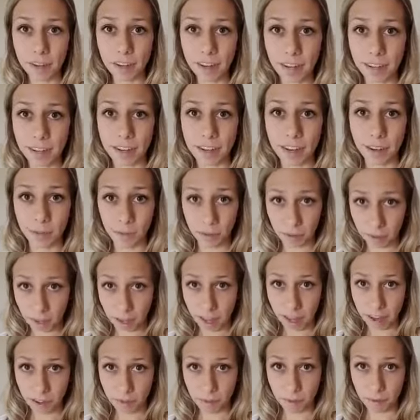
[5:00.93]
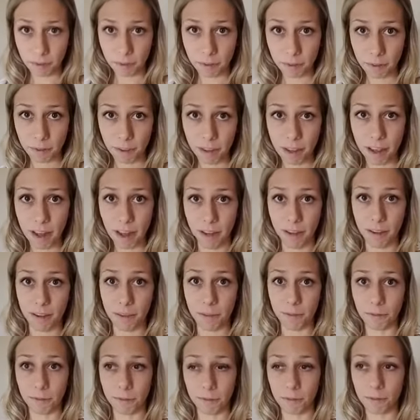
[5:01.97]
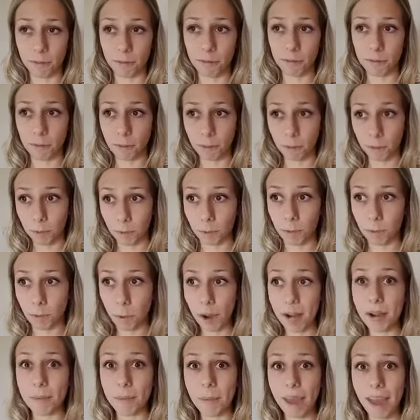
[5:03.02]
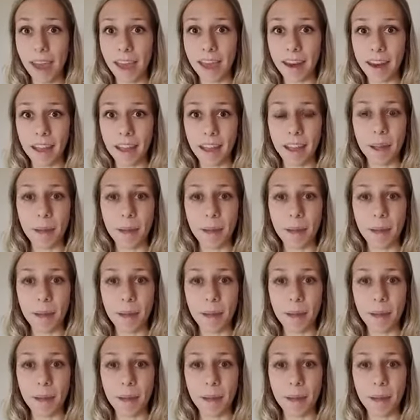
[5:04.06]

instant relief of quite a bit.